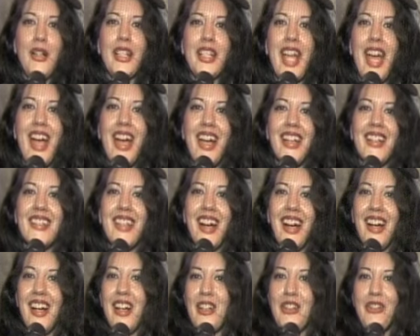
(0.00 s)
So again,
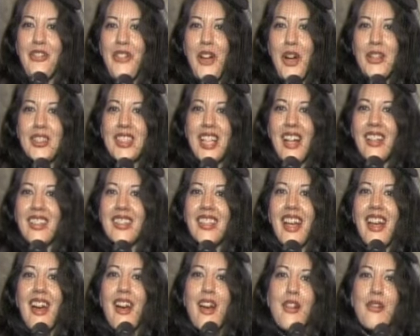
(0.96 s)
uh, folks out
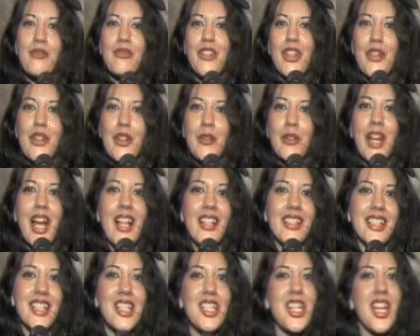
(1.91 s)
there viewing
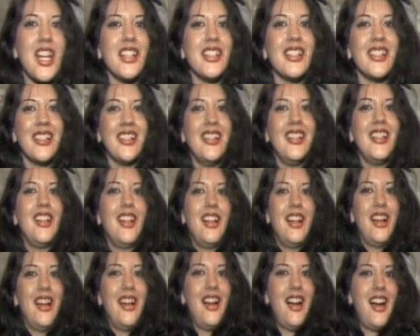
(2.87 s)
Reality Check,
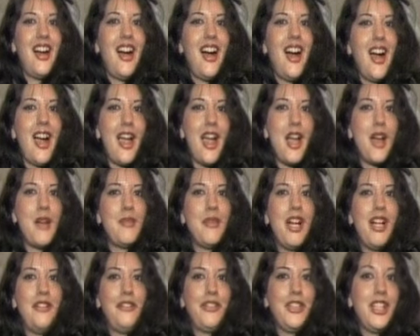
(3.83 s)
I am
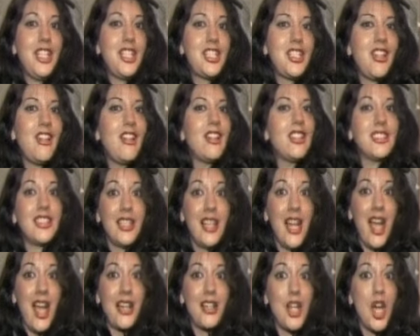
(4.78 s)
uh, Felicia, or
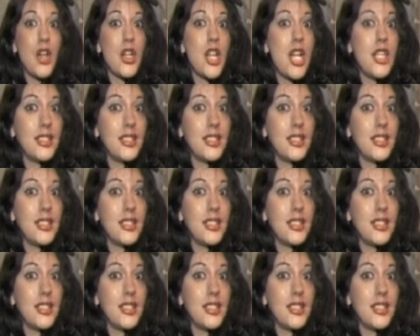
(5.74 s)
tonight known